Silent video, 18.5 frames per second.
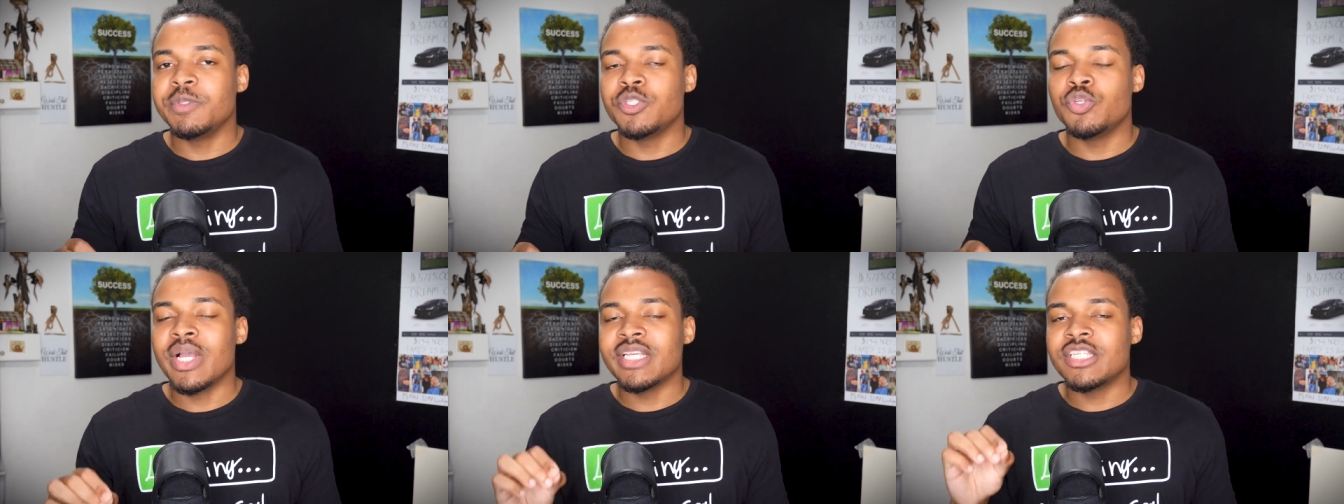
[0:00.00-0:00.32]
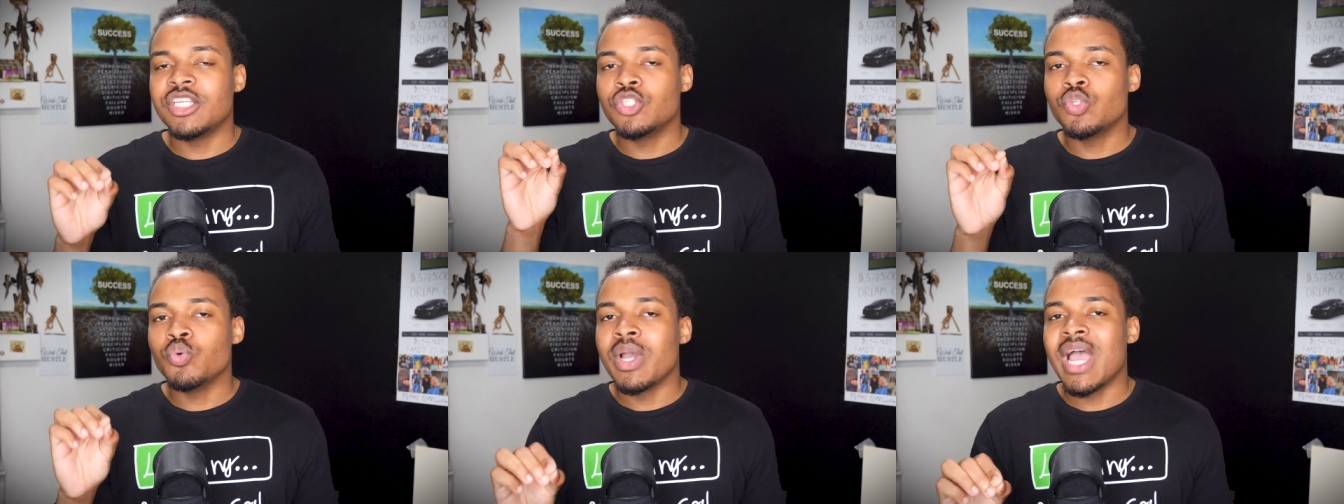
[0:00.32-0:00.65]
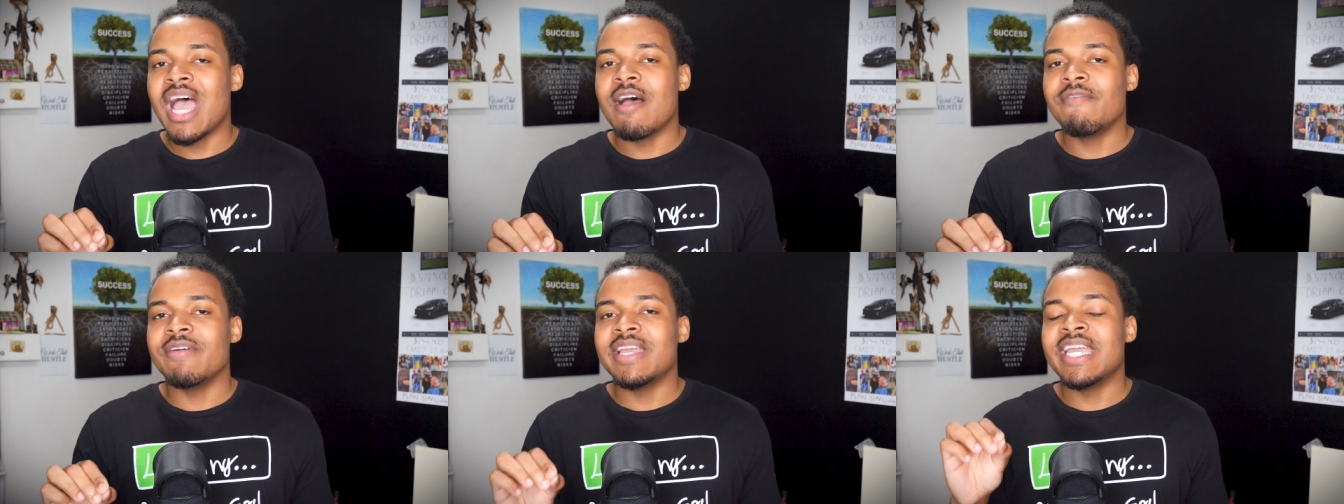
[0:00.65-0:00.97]
but you actually do
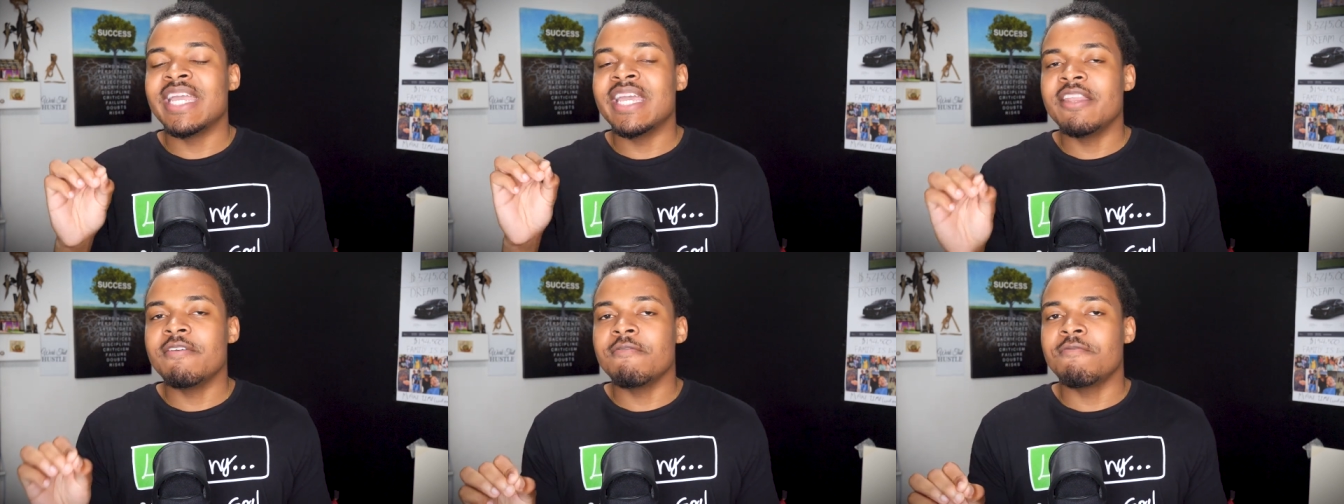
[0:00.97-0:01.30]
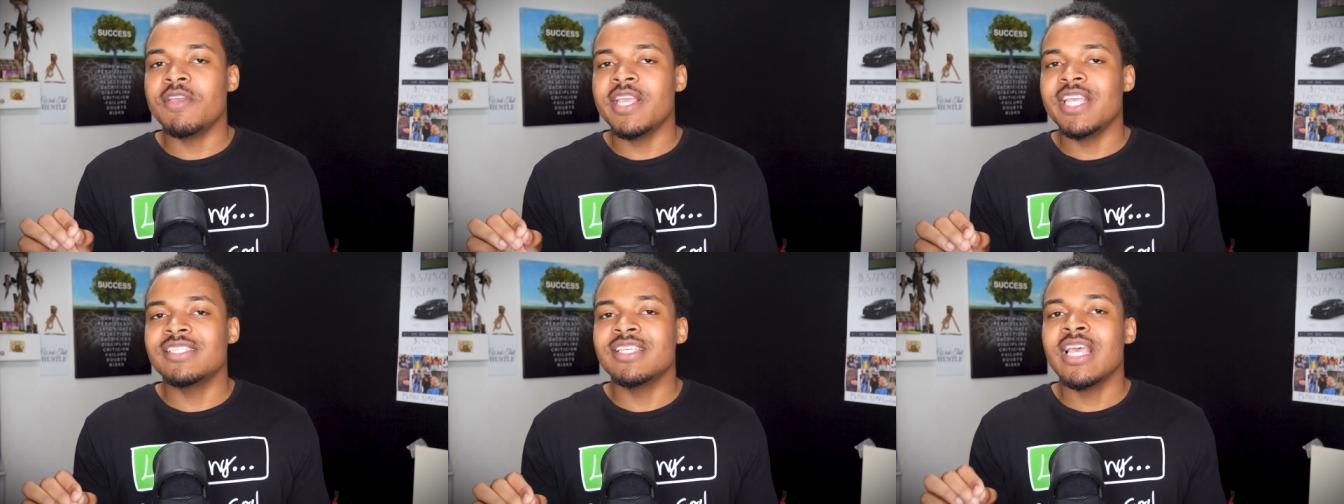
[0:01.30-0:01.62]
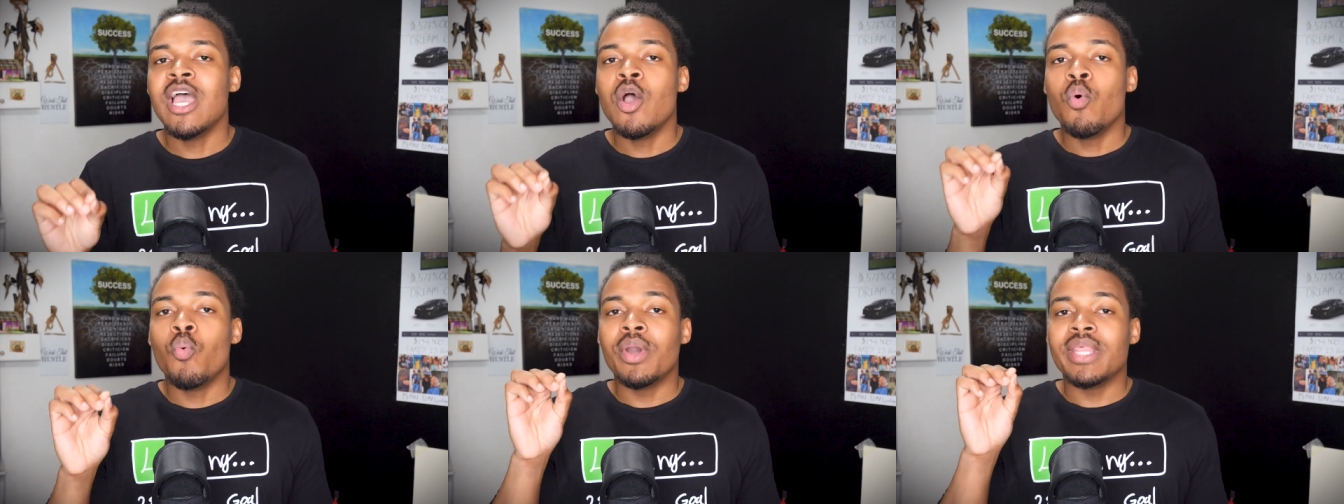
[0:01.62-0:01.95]
have a hidden fees
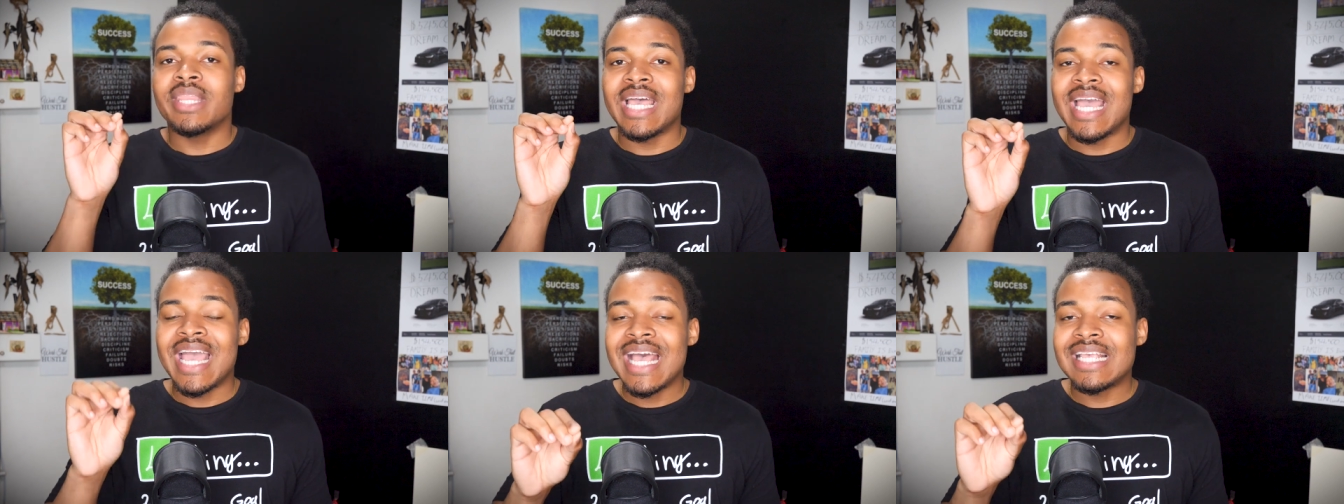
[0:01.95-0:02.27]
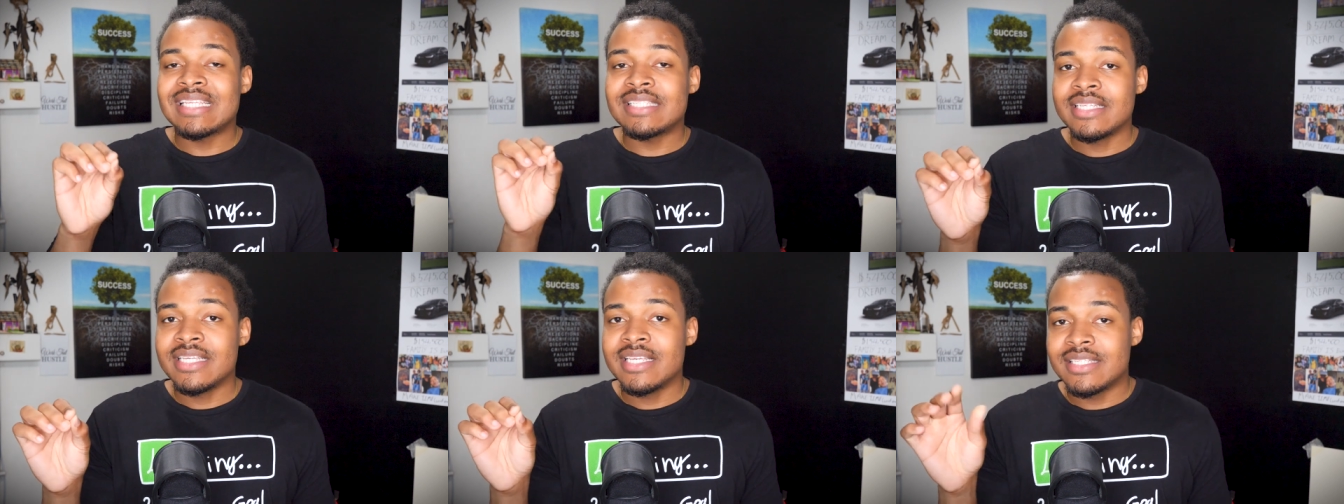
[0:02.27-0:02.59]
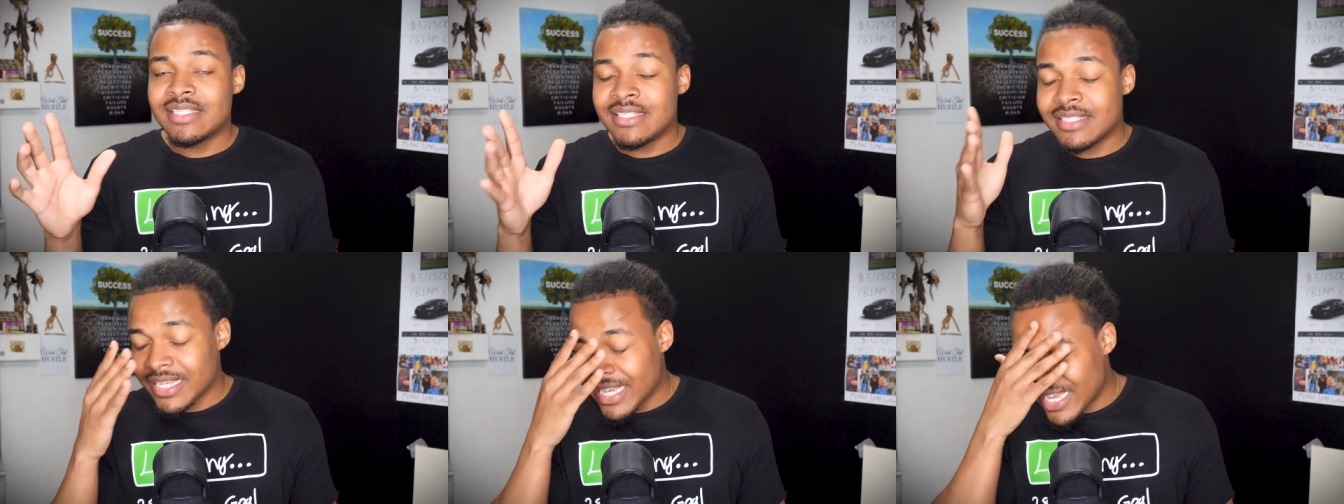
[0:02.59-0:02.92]
with the S E
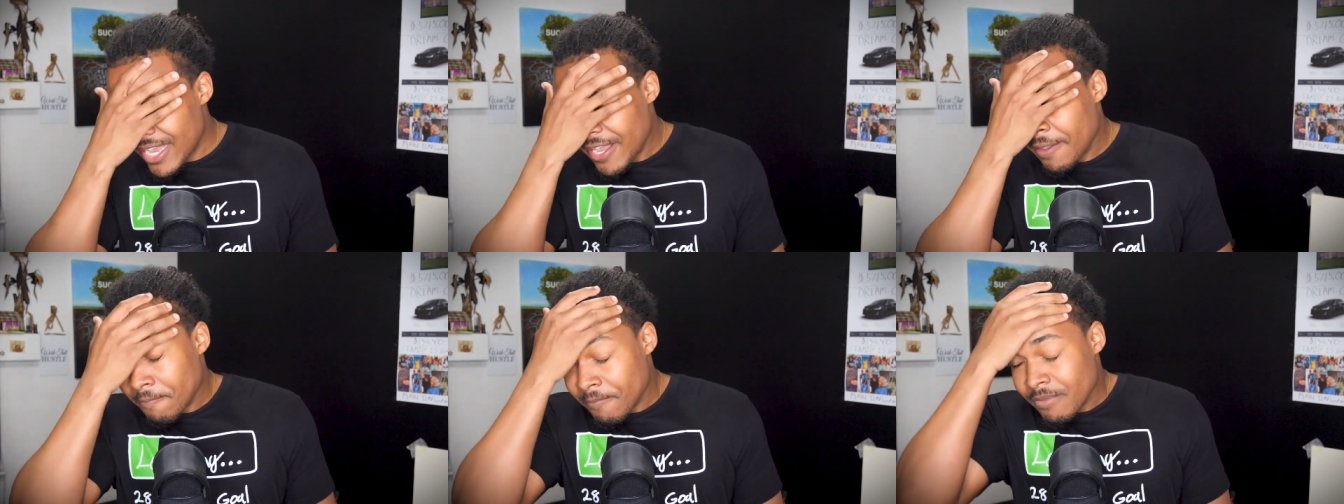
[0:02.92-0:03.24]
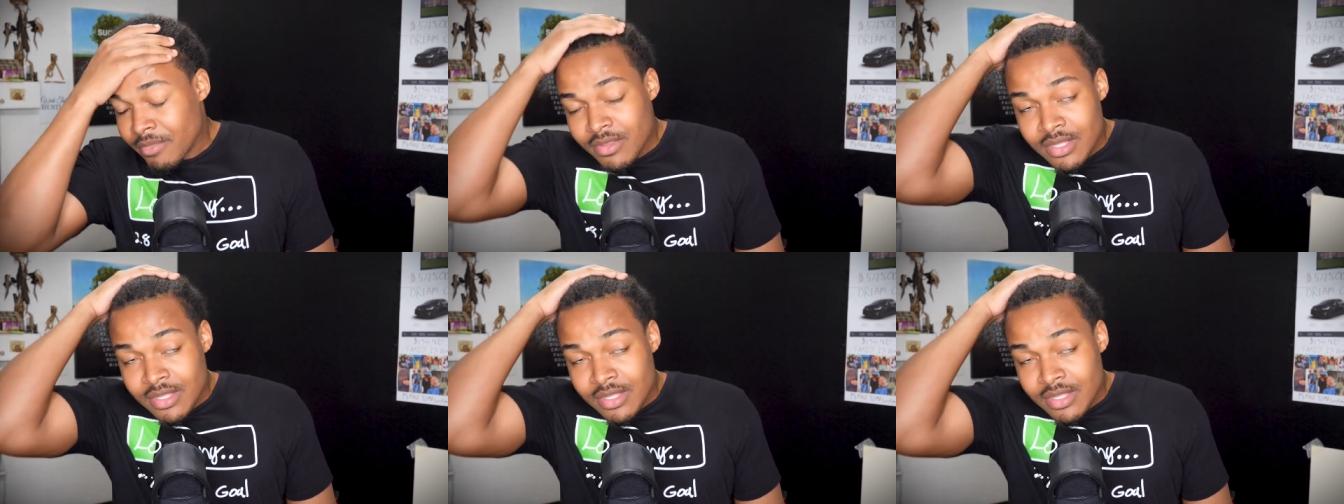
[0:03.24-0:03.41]
C,